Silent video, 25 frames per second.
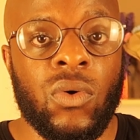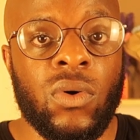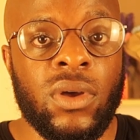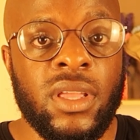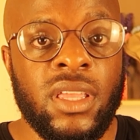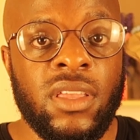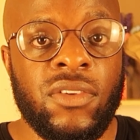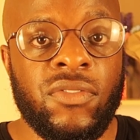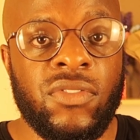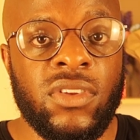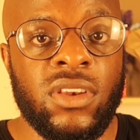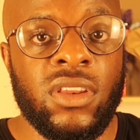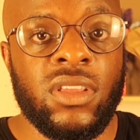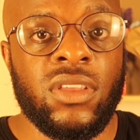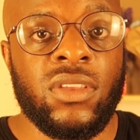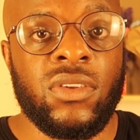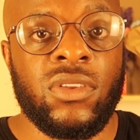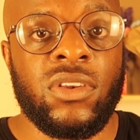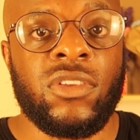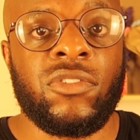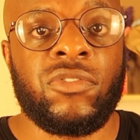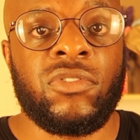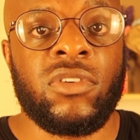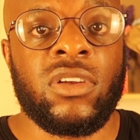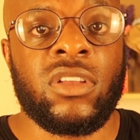or even a
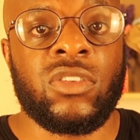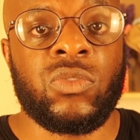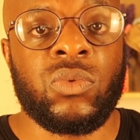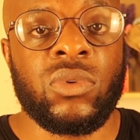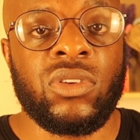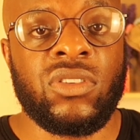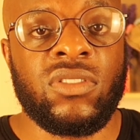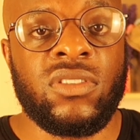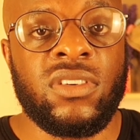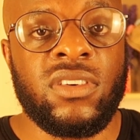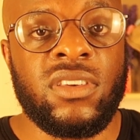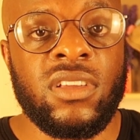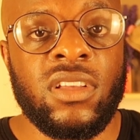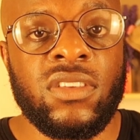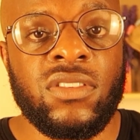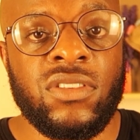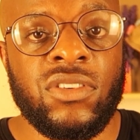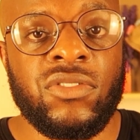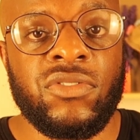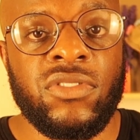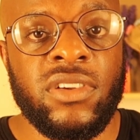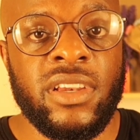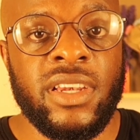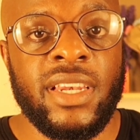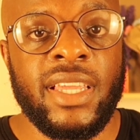universe which
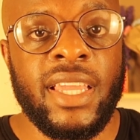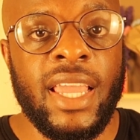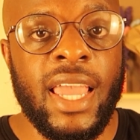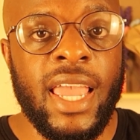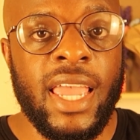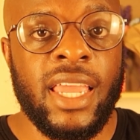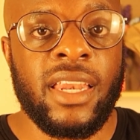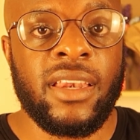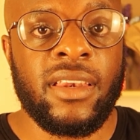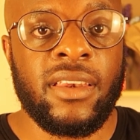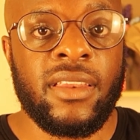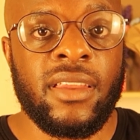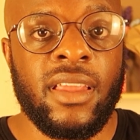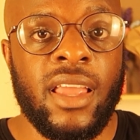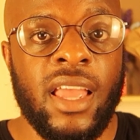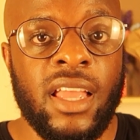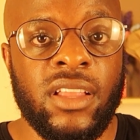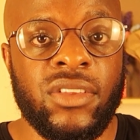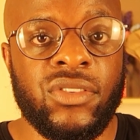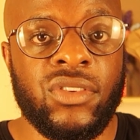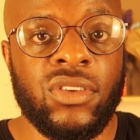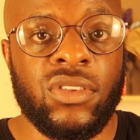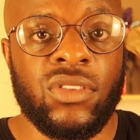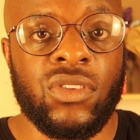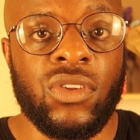doesn't really end
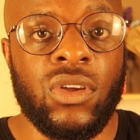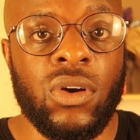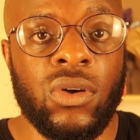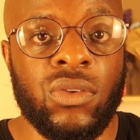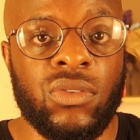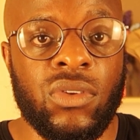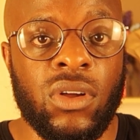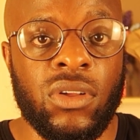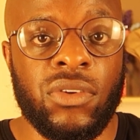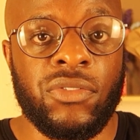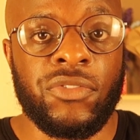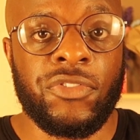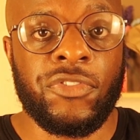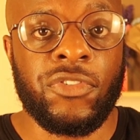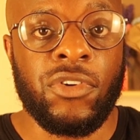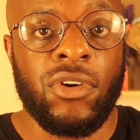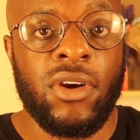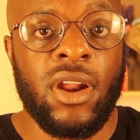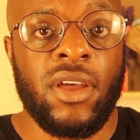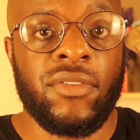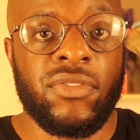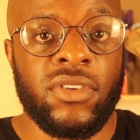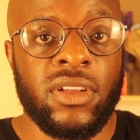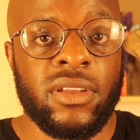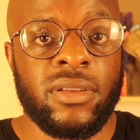and just goes on
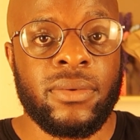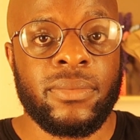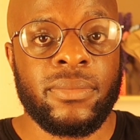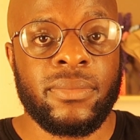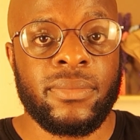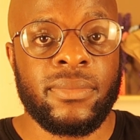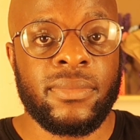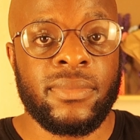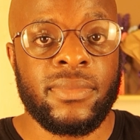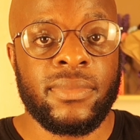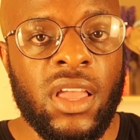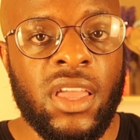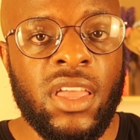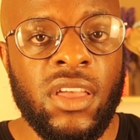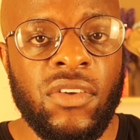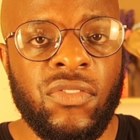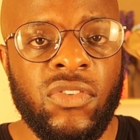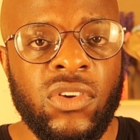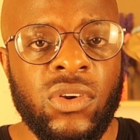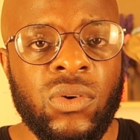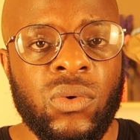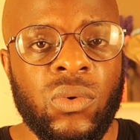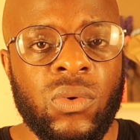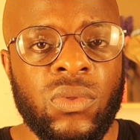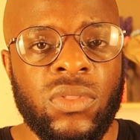forever.
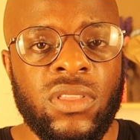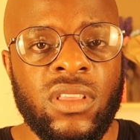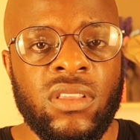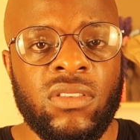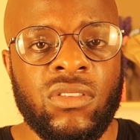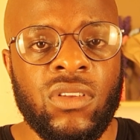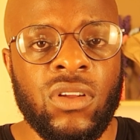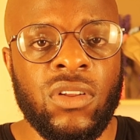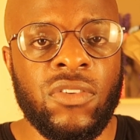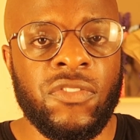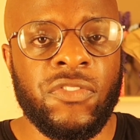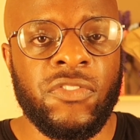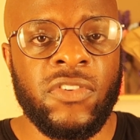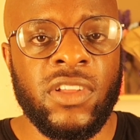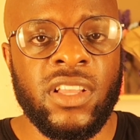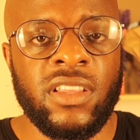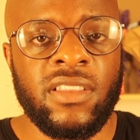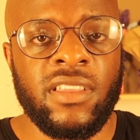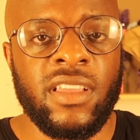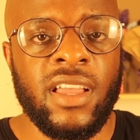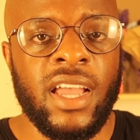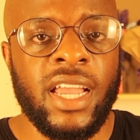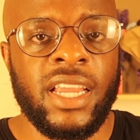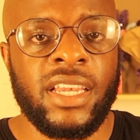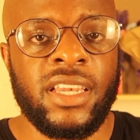Given all these
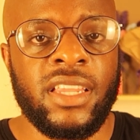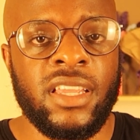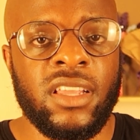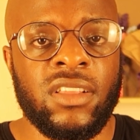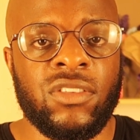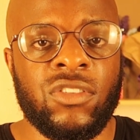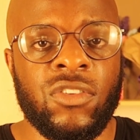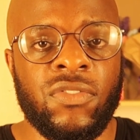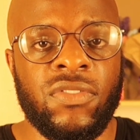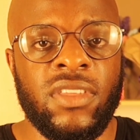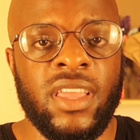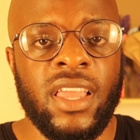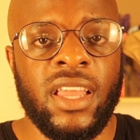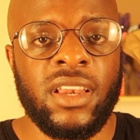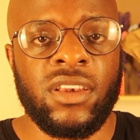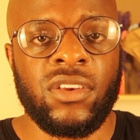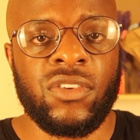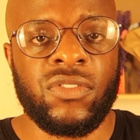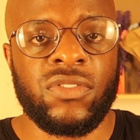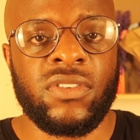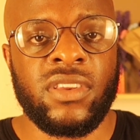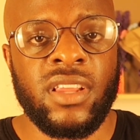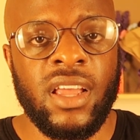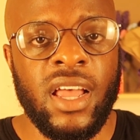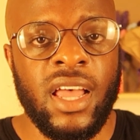conflicting ideas of the end
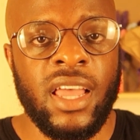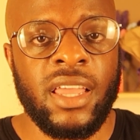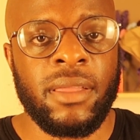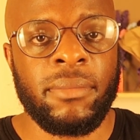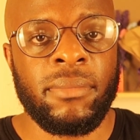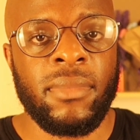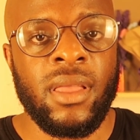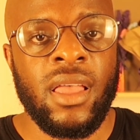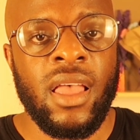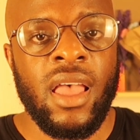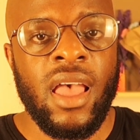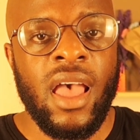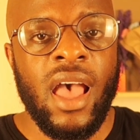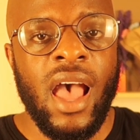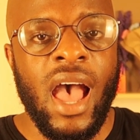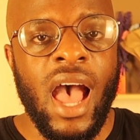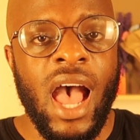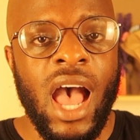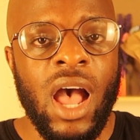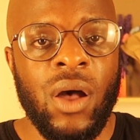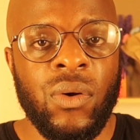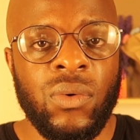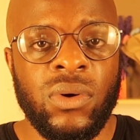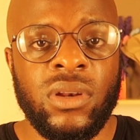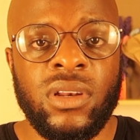of time,
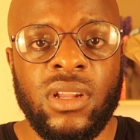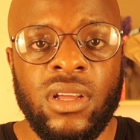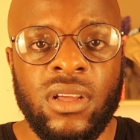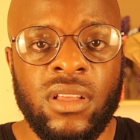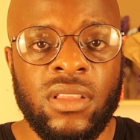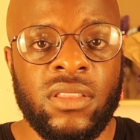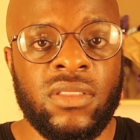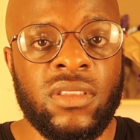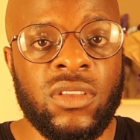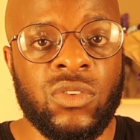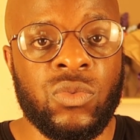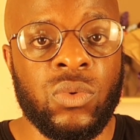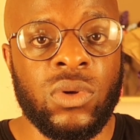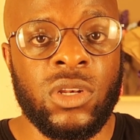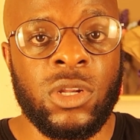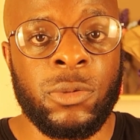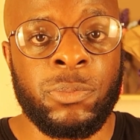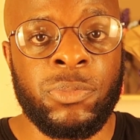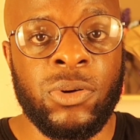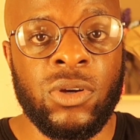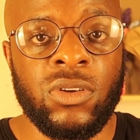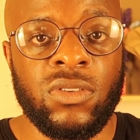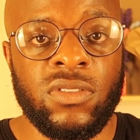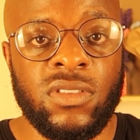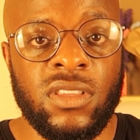how on earth does one
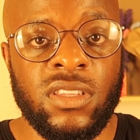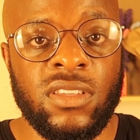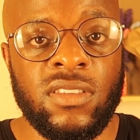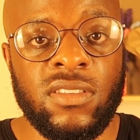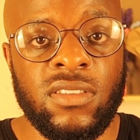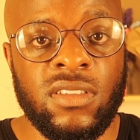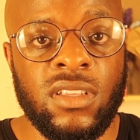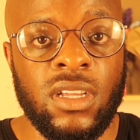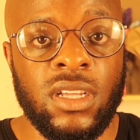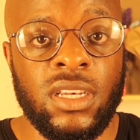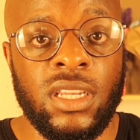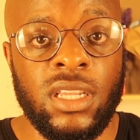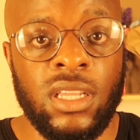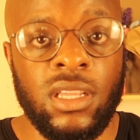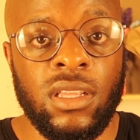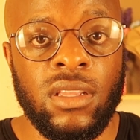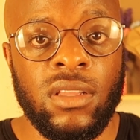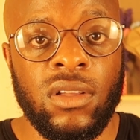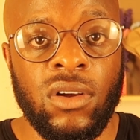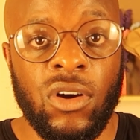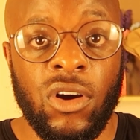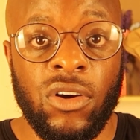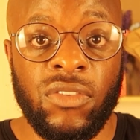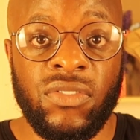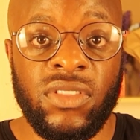approach the
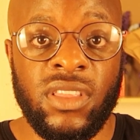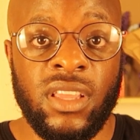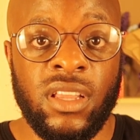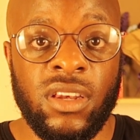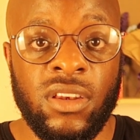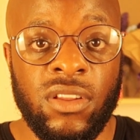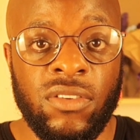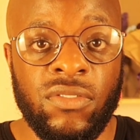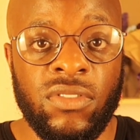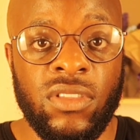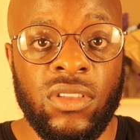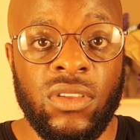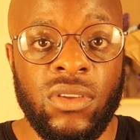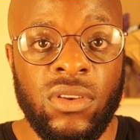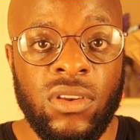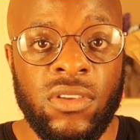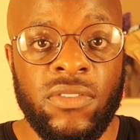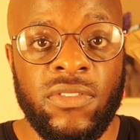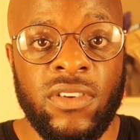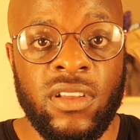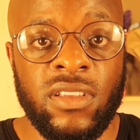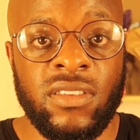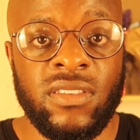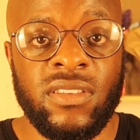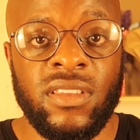study of the end of the
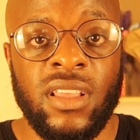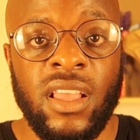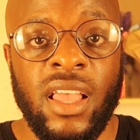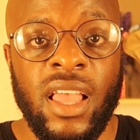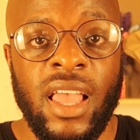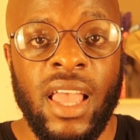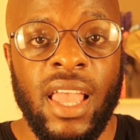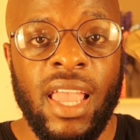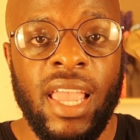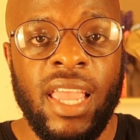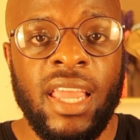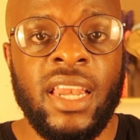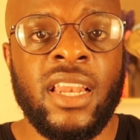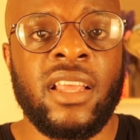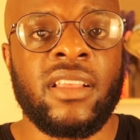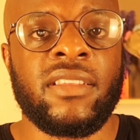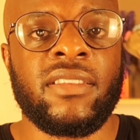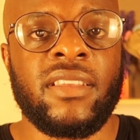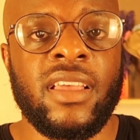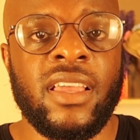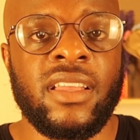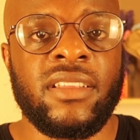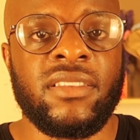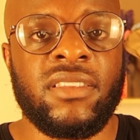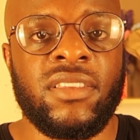universe in a
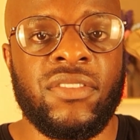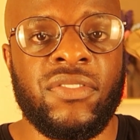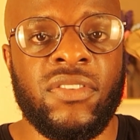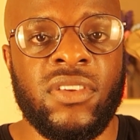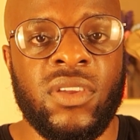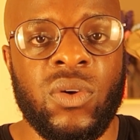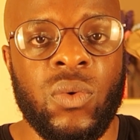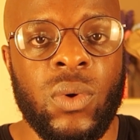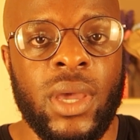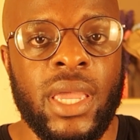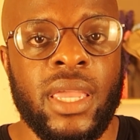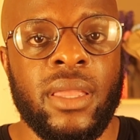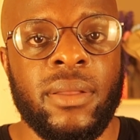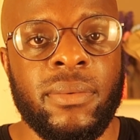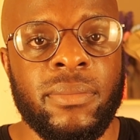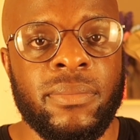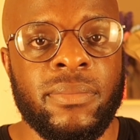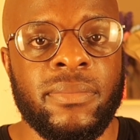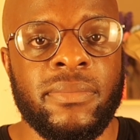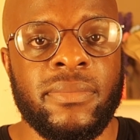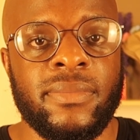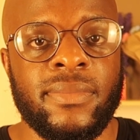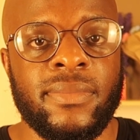scientific way?